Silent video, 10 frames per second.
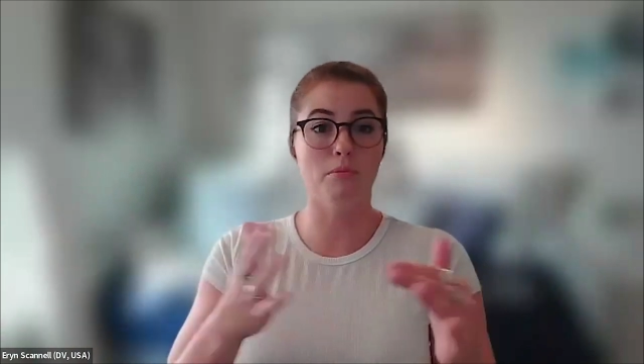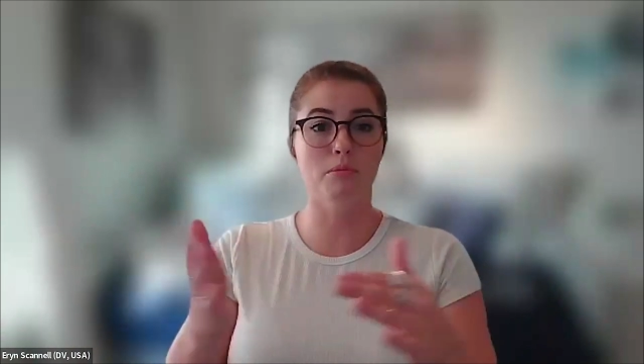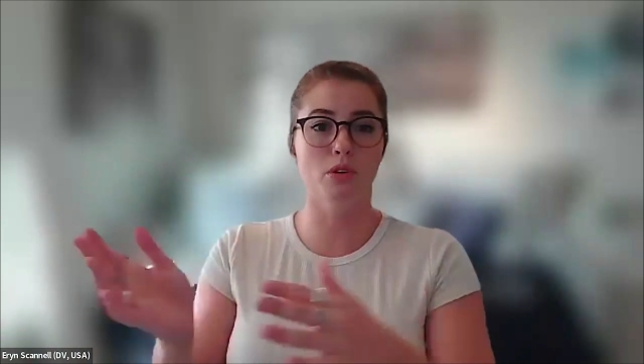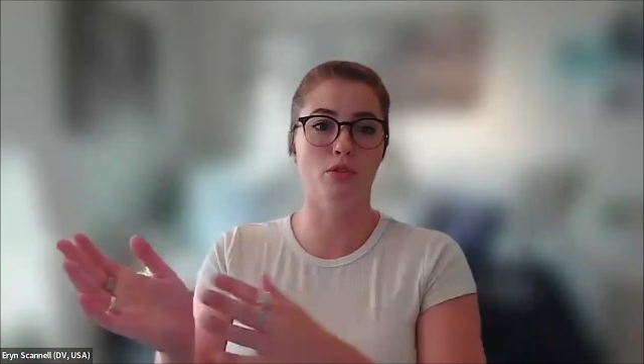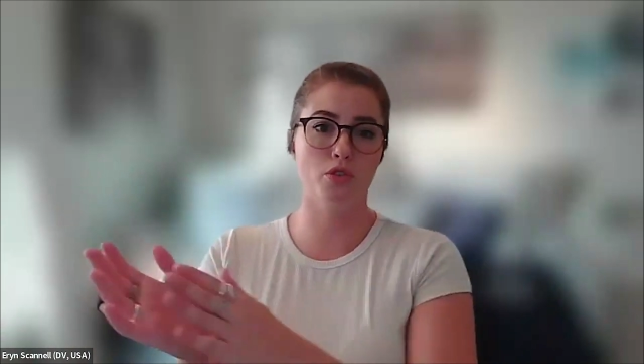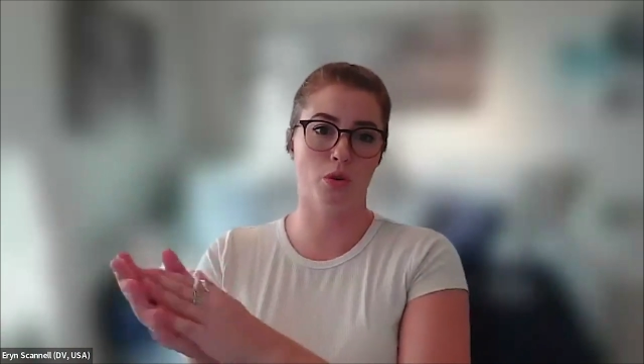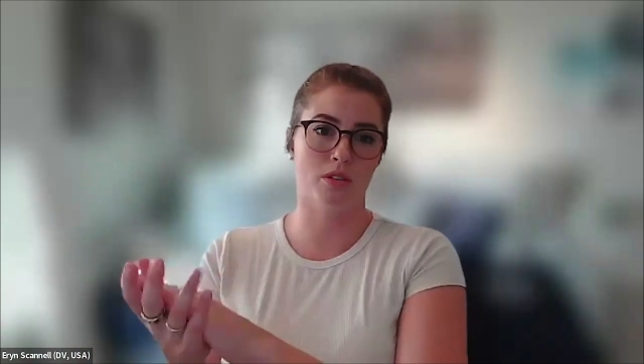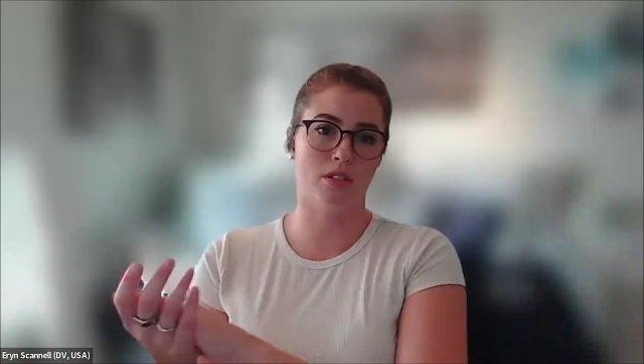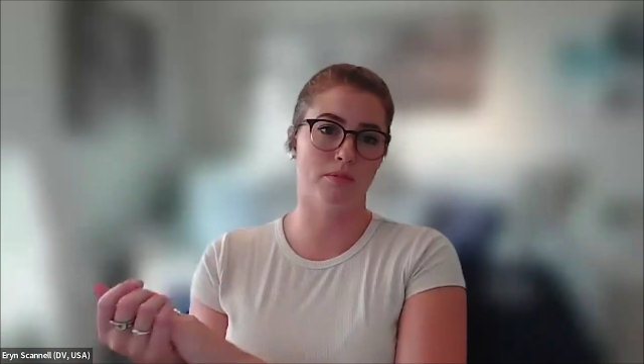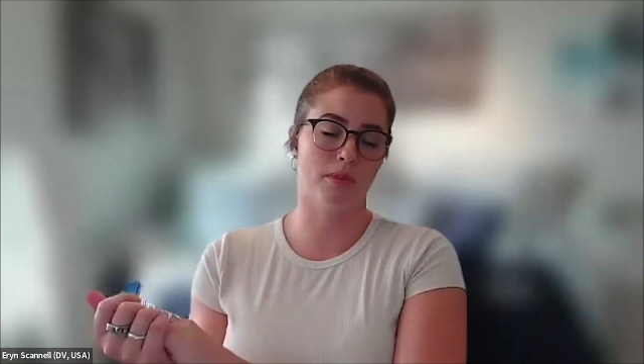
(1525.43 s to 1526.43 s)
move
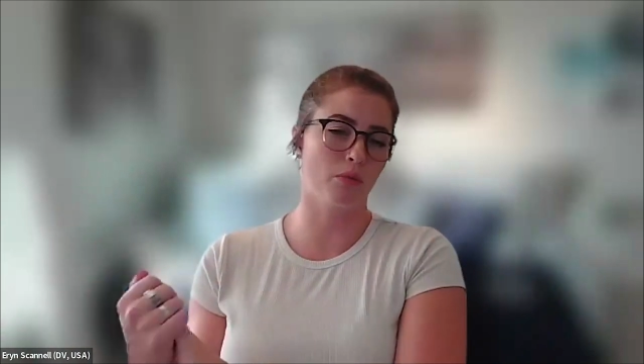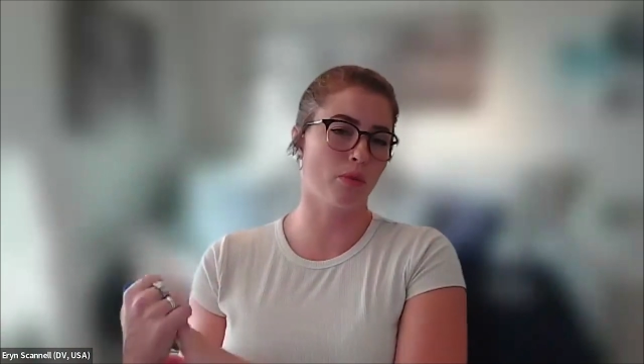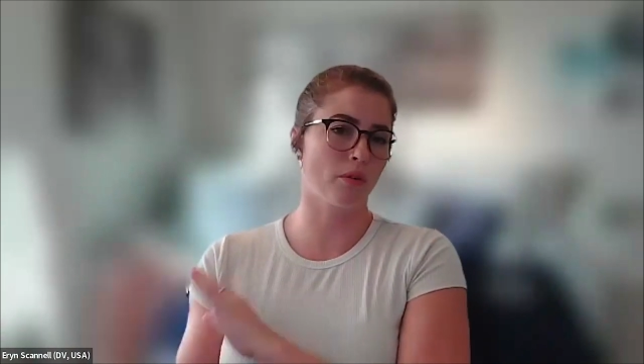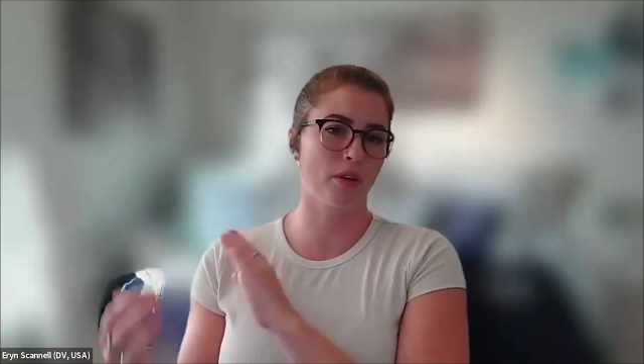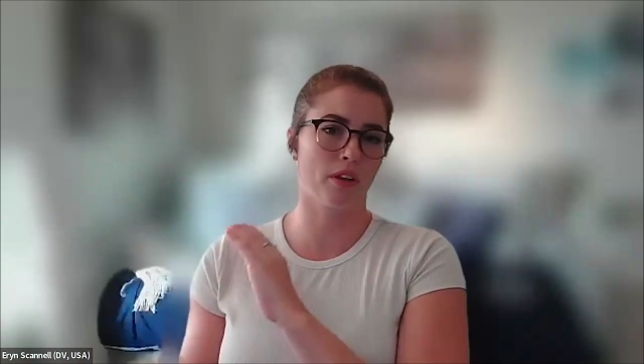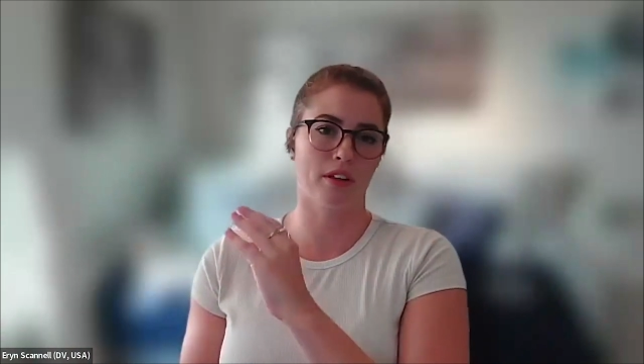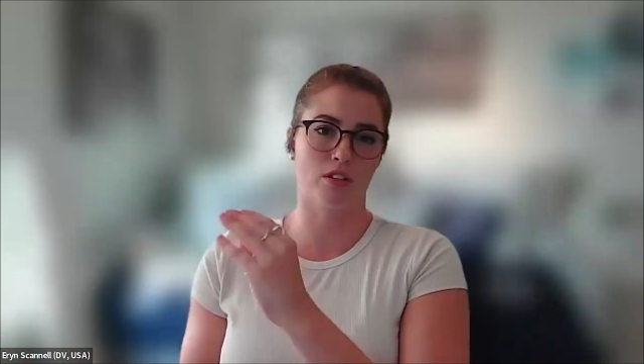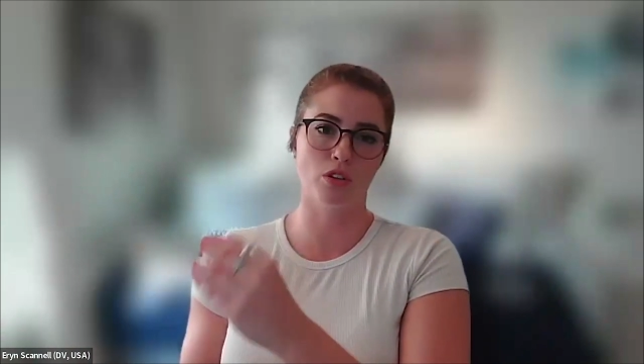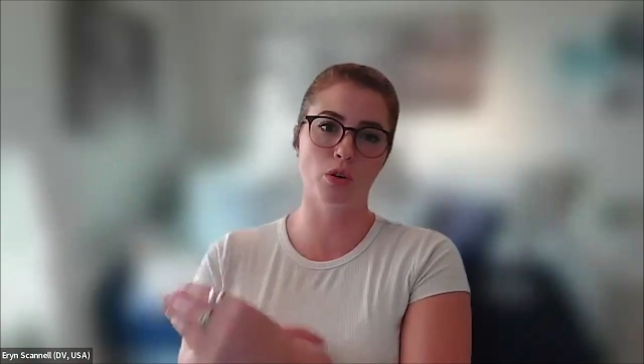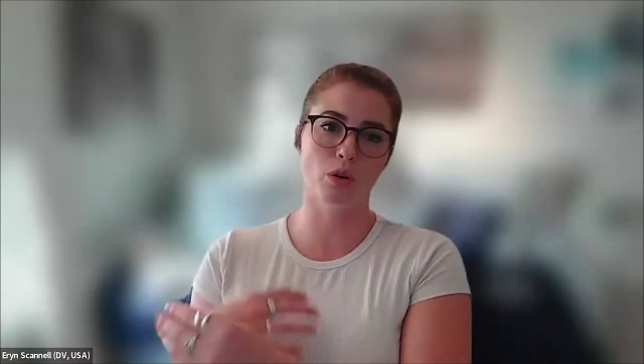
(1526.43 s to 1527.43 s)
towards something, whether
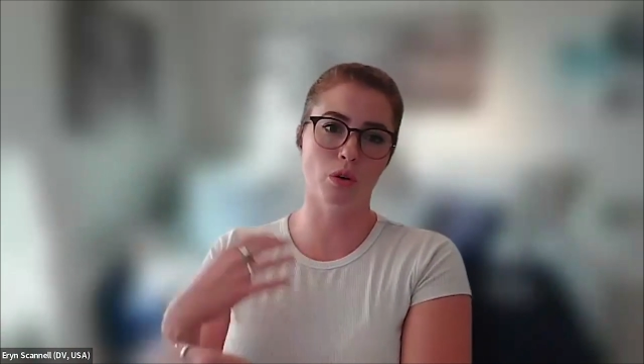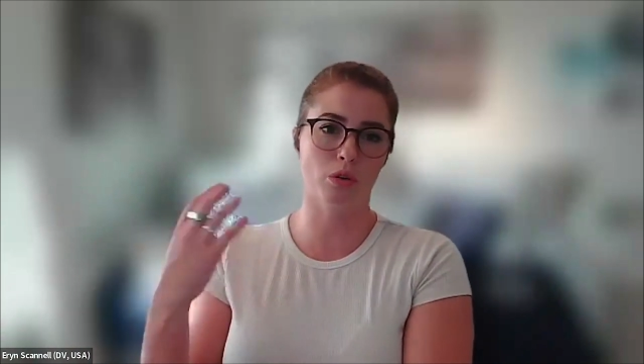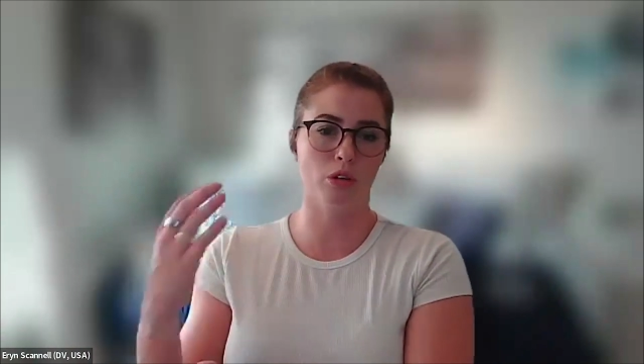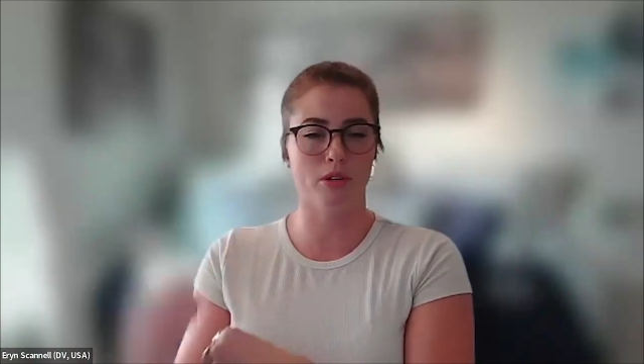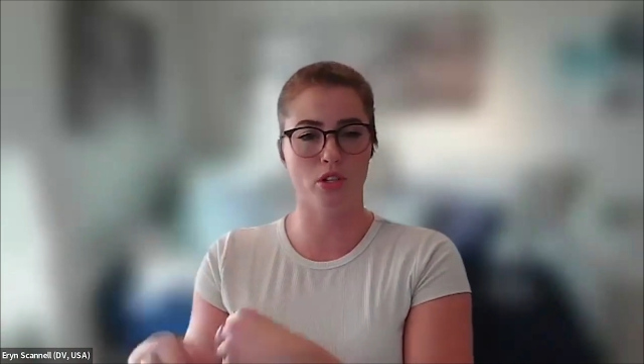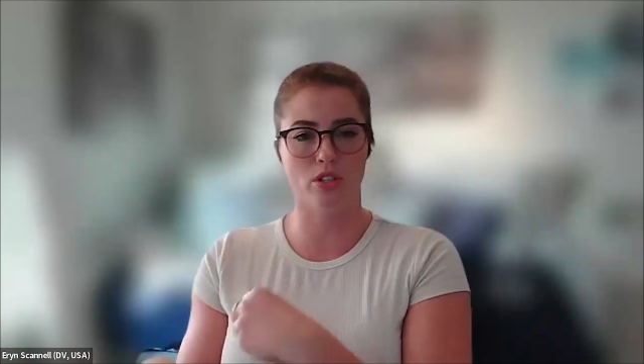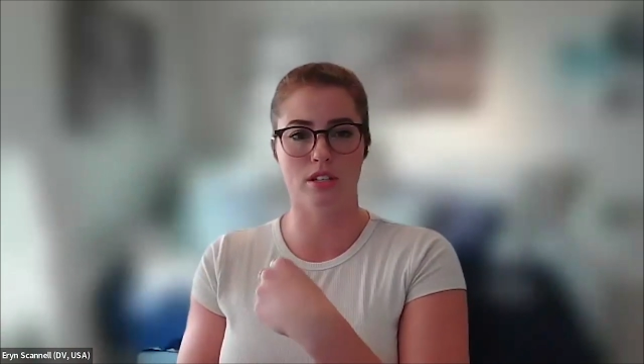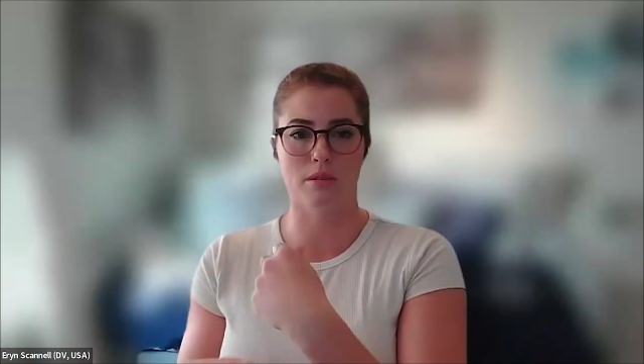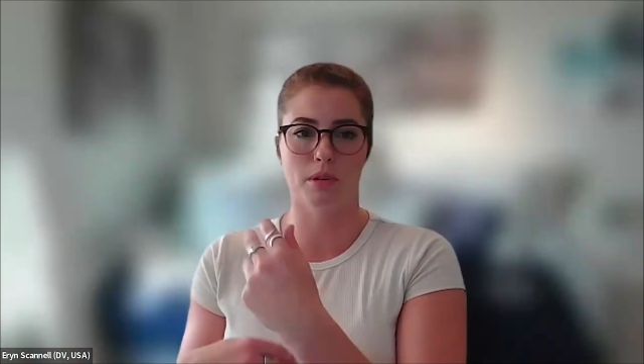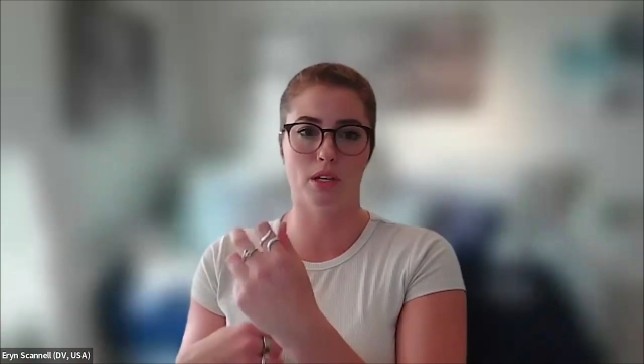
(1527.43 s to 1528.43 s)
that's a goal or a mission
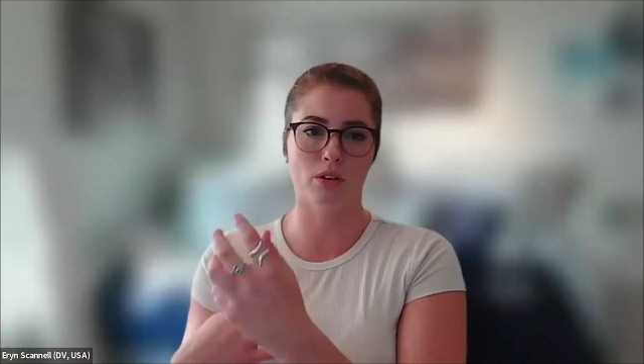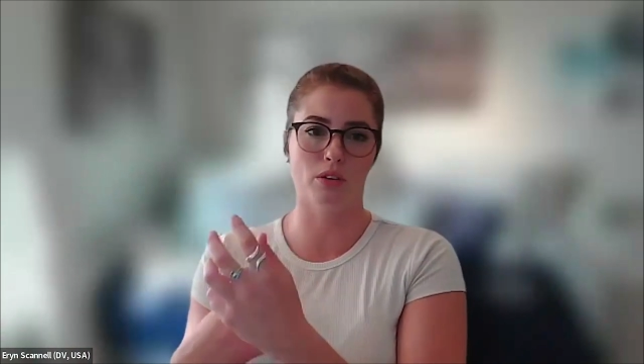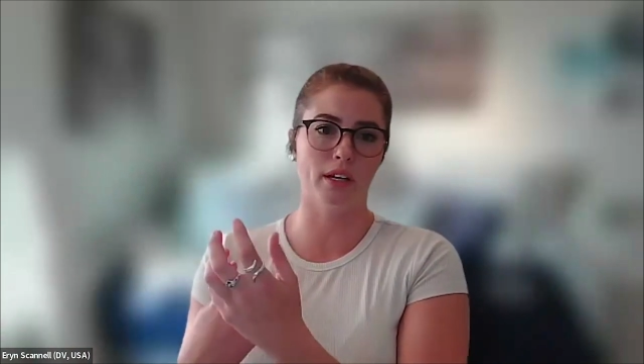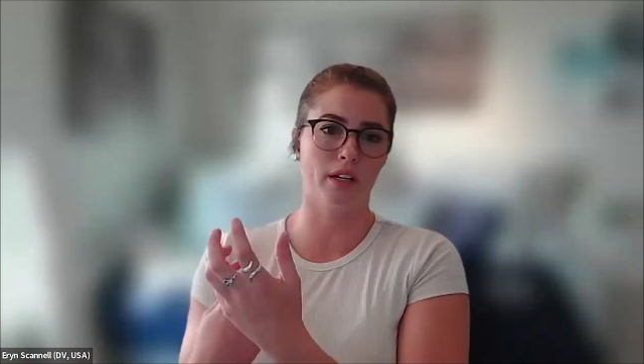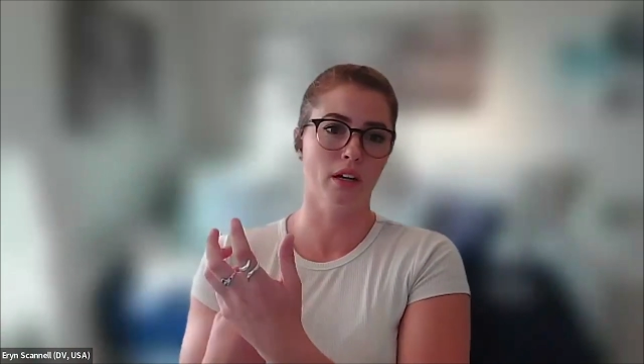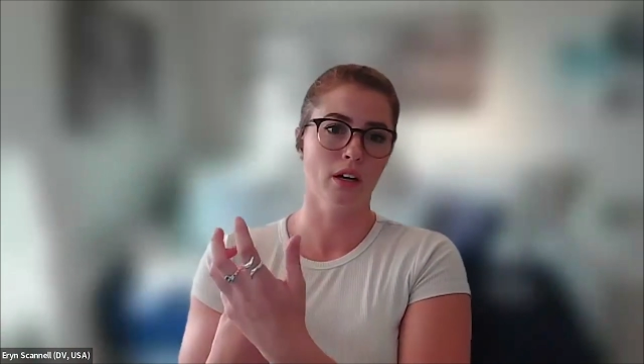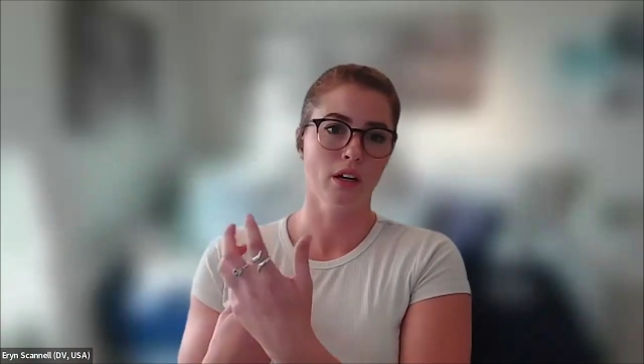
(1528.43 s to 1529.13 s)
statement or like